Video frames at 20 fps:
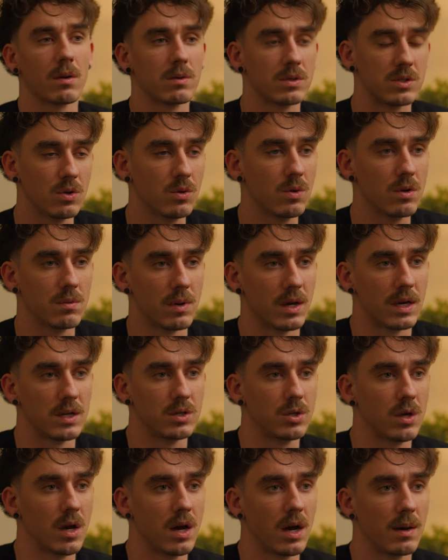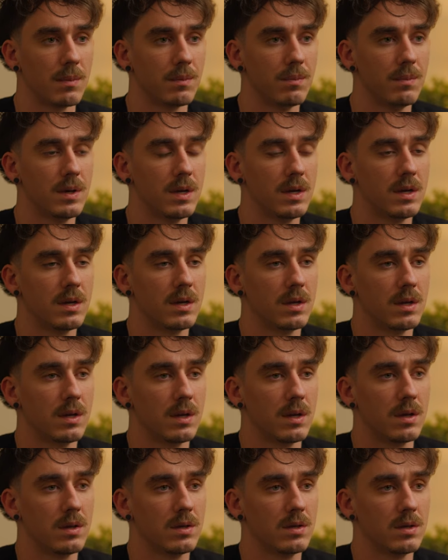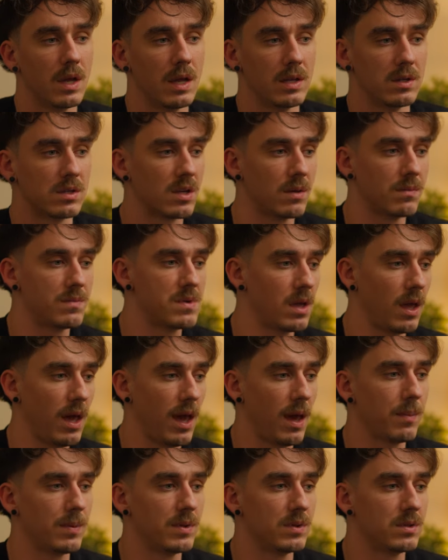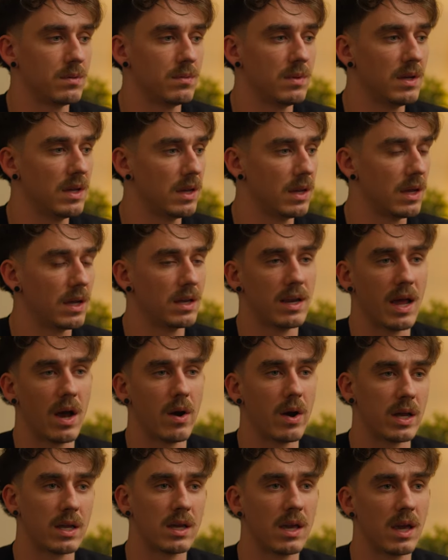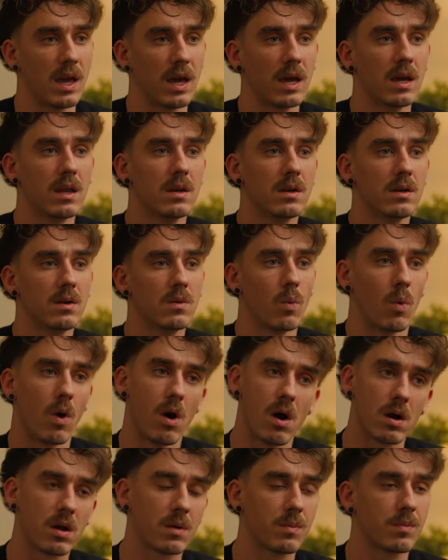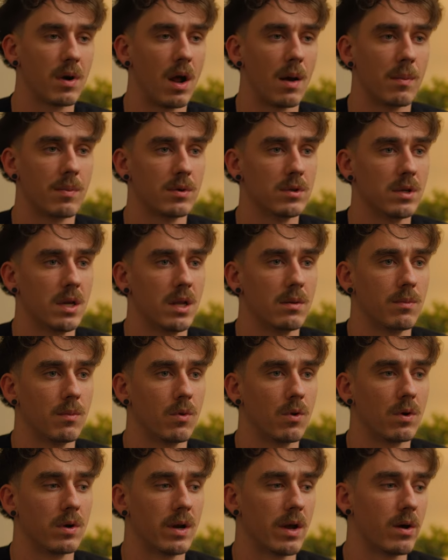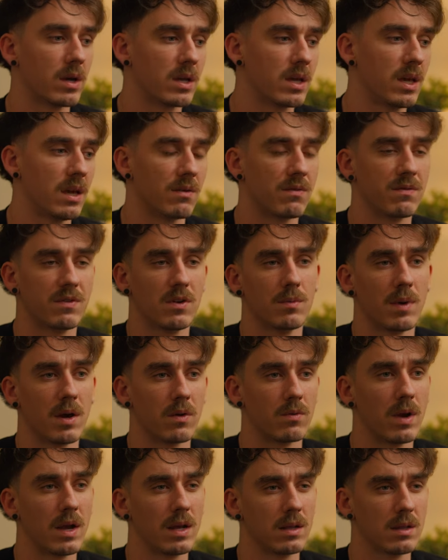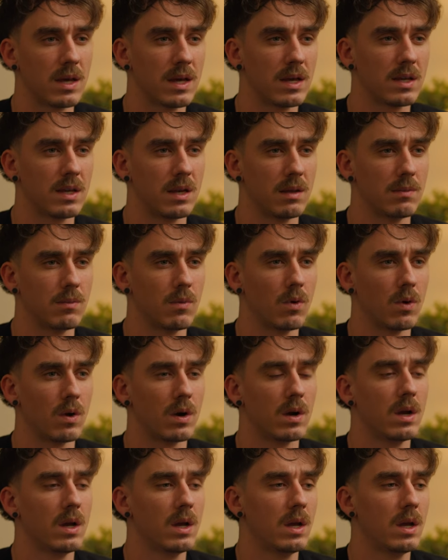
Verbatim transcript: I was doing my job and something happened to me, and now I can't walk properly anymore. Now I can't feel my right leg anymore.